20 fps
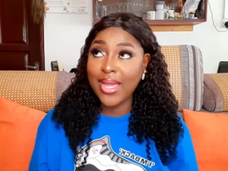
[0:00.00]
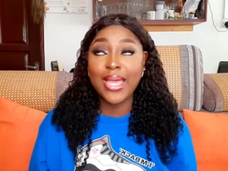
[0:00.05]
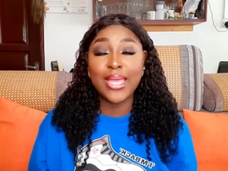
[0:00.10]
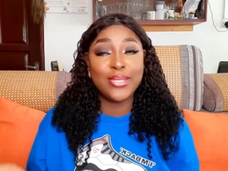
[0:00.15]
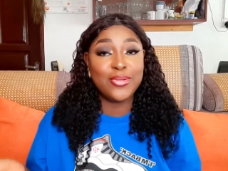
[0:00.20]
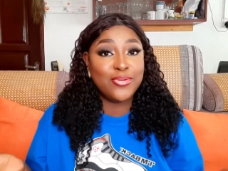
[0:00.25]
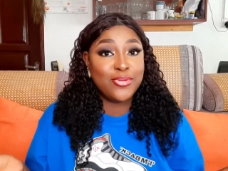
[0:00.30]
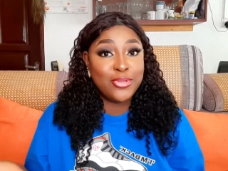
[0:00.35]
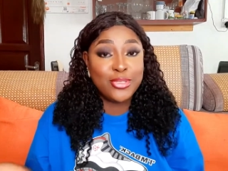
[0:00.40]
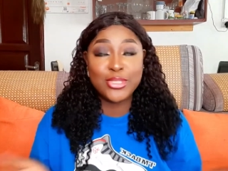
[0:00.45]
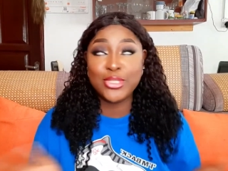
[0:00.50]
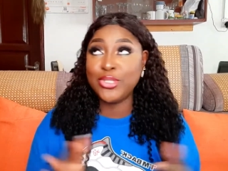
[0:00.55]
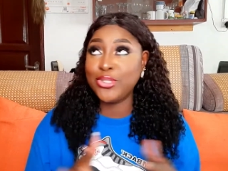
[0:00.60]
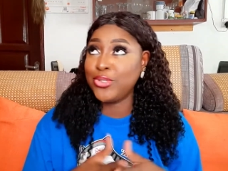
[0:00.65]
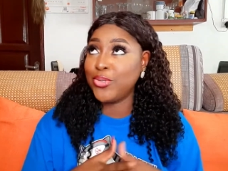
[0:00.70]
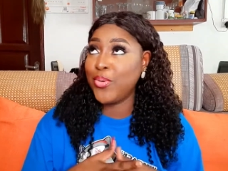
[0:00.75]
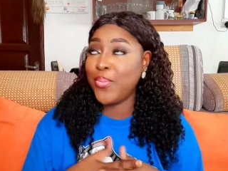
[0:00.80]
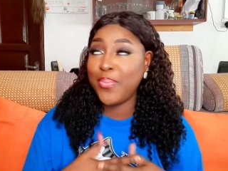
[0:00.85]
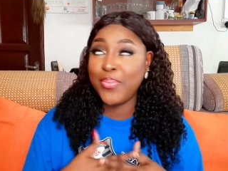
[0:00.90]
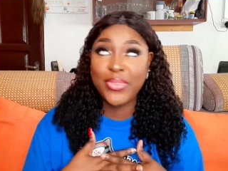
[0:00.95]
I know you should
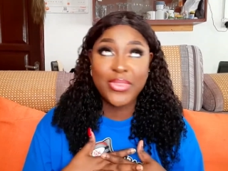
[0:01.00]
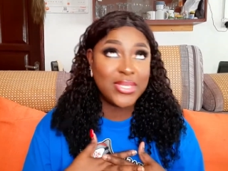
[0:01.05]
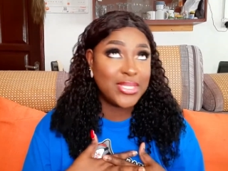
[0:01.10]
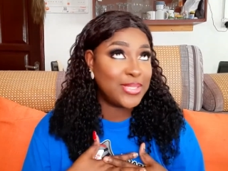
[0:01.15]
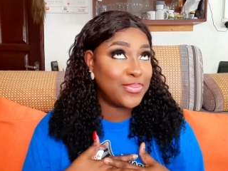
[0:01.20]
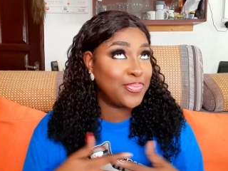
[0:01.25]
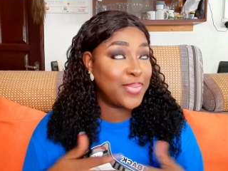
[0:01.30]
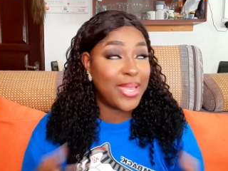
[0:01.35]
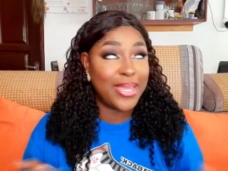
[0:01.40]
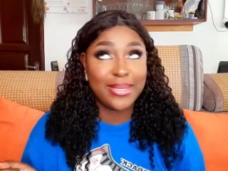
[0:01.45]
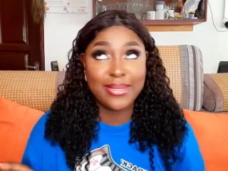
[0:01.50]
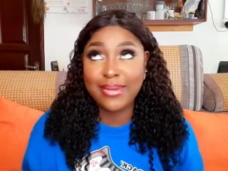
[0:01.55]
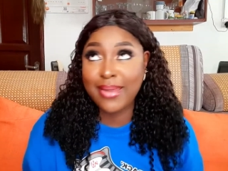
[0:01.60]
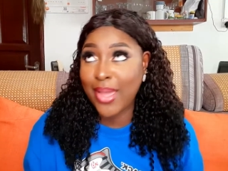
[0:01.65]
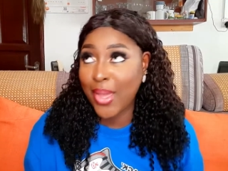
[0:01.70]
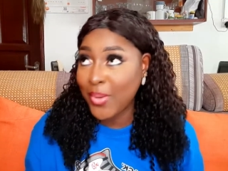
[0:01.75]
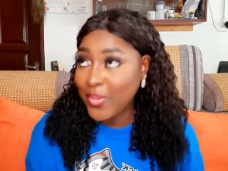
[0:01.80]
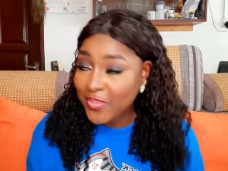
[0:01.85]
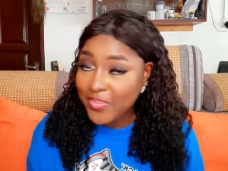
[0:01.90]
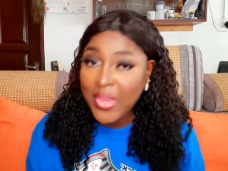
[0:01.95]
know this by
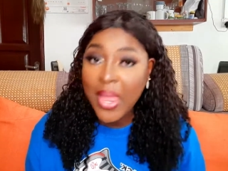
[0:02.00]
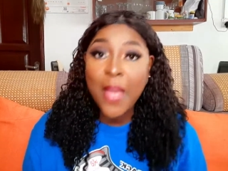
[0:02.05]
now.